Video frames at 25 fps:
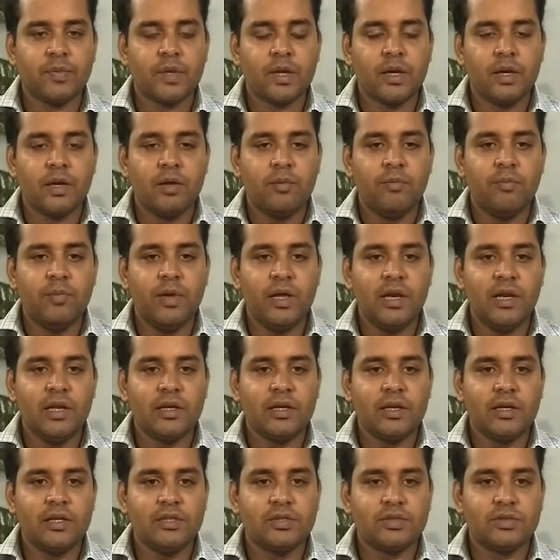Mailing
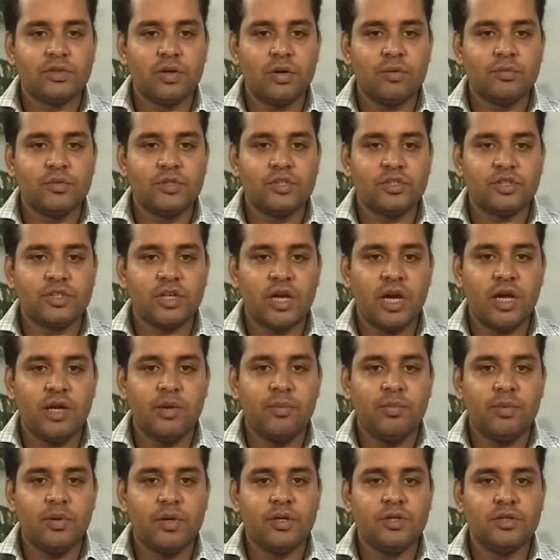lists of this
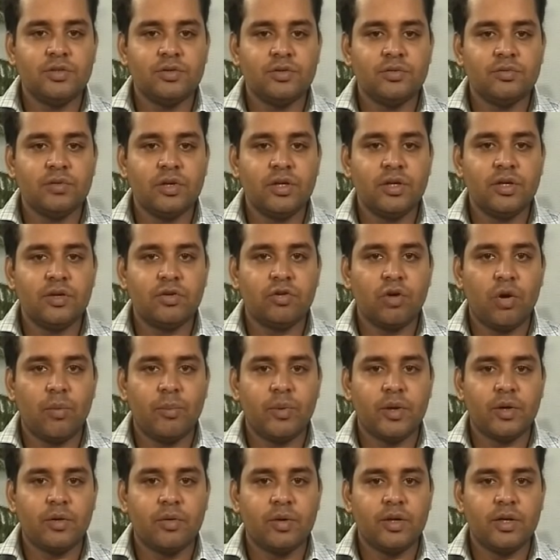type are usually
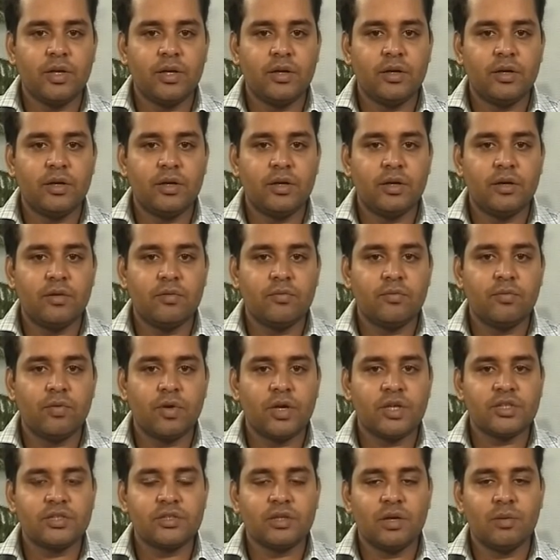topic oriented. For
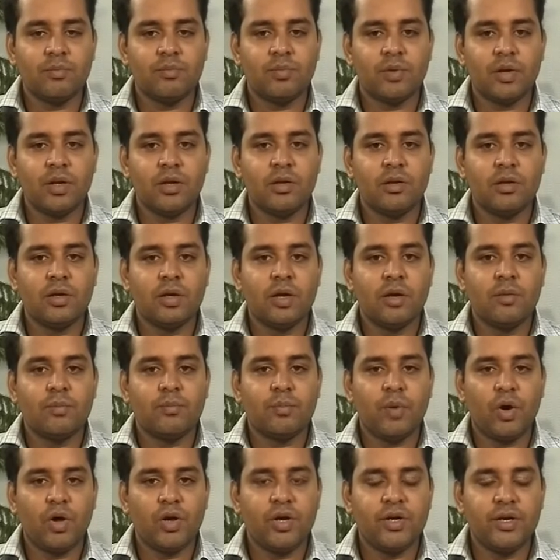example,
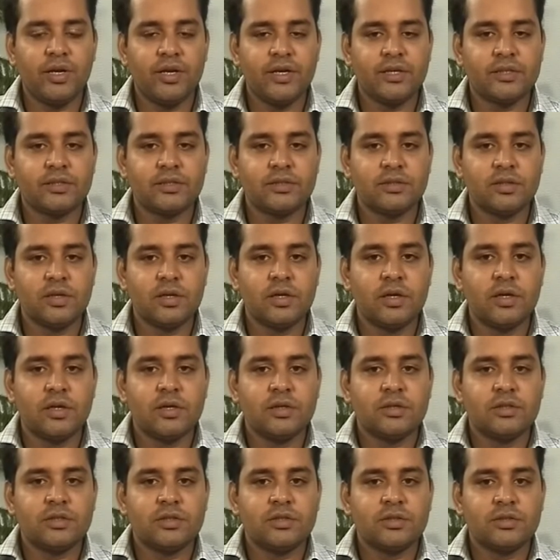politics,
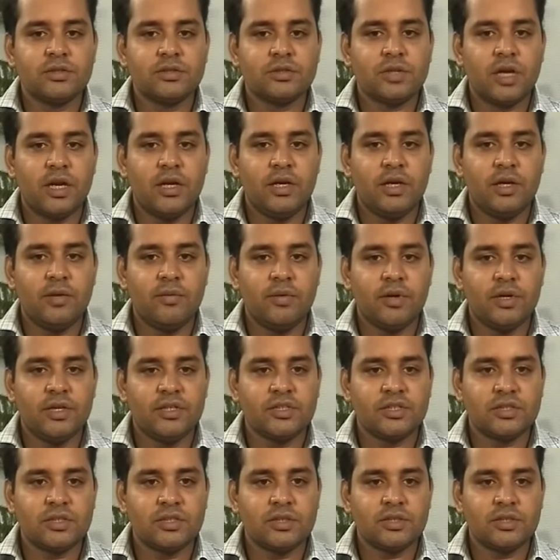scientific
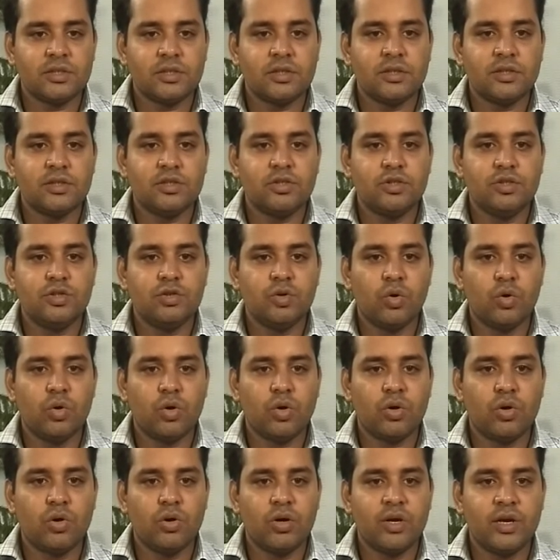discussion,
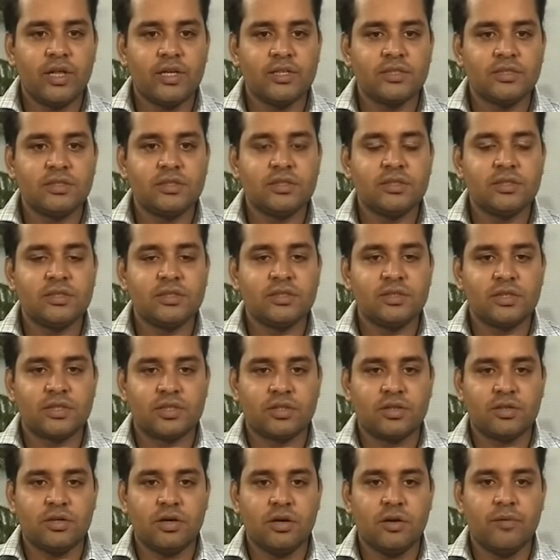joke contest,
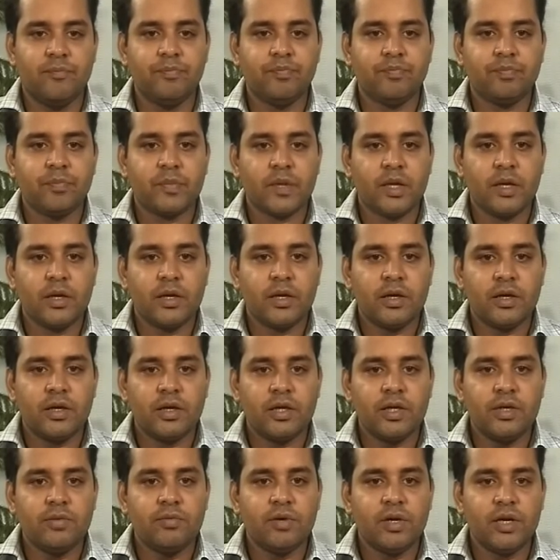etc.
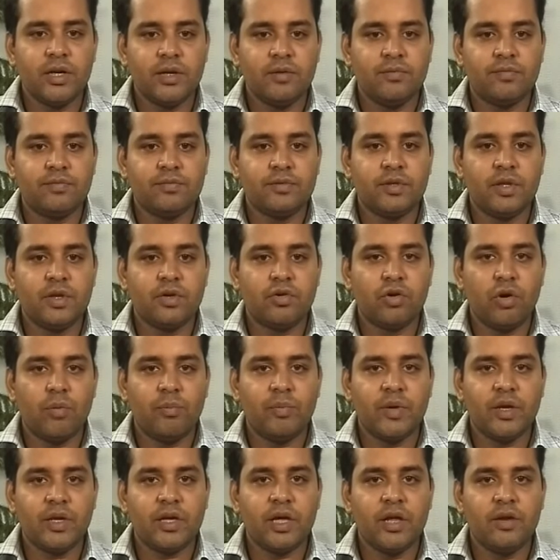Even if the
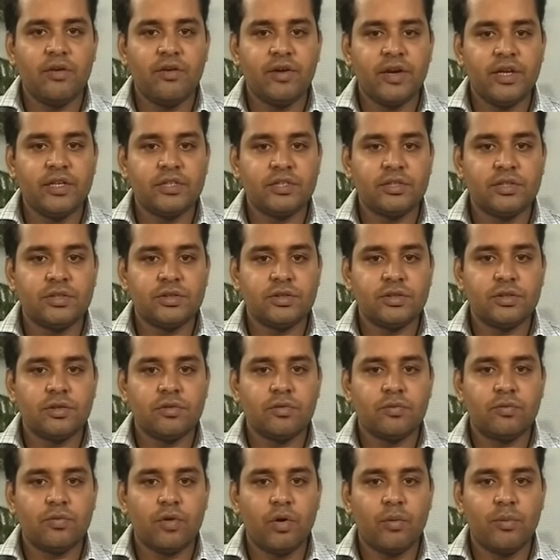topic can range
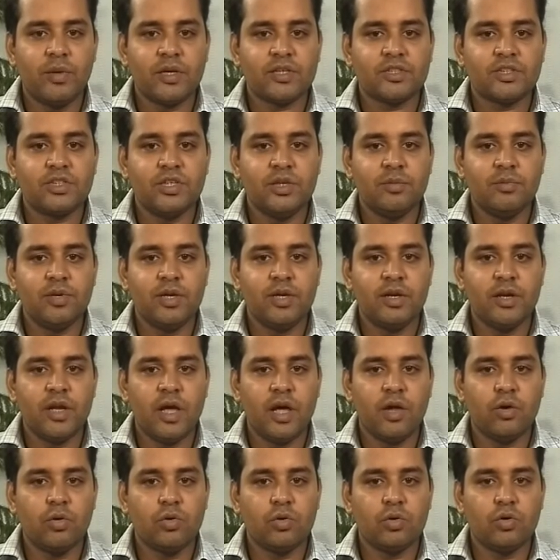from extremely
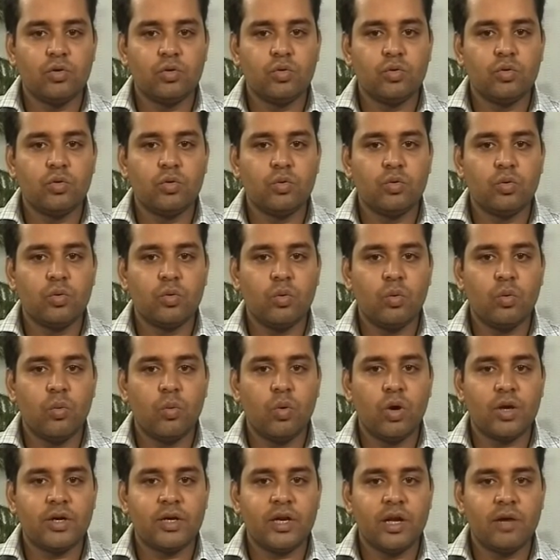narrow to
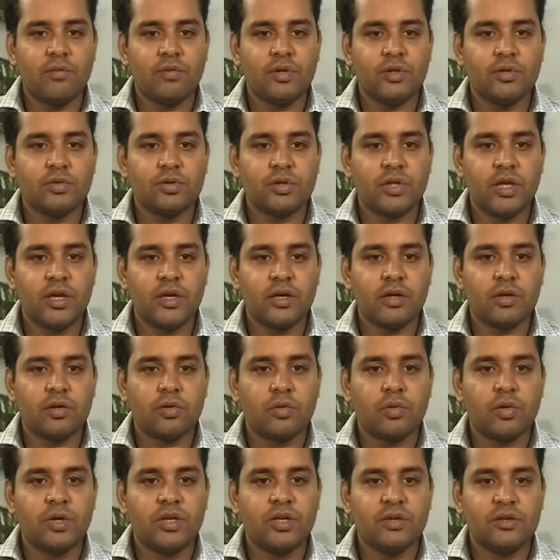whatever you think
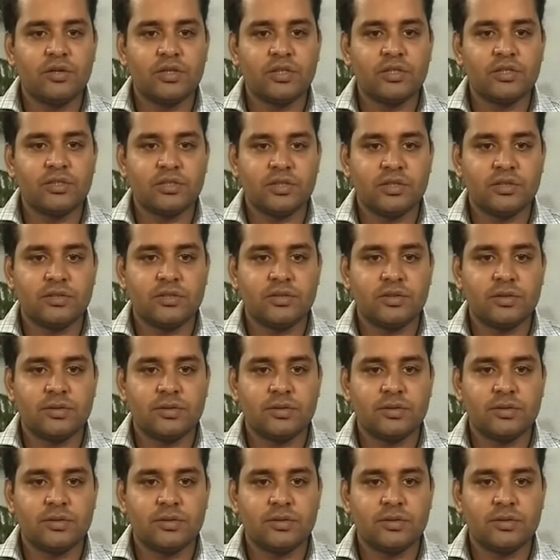could interest us.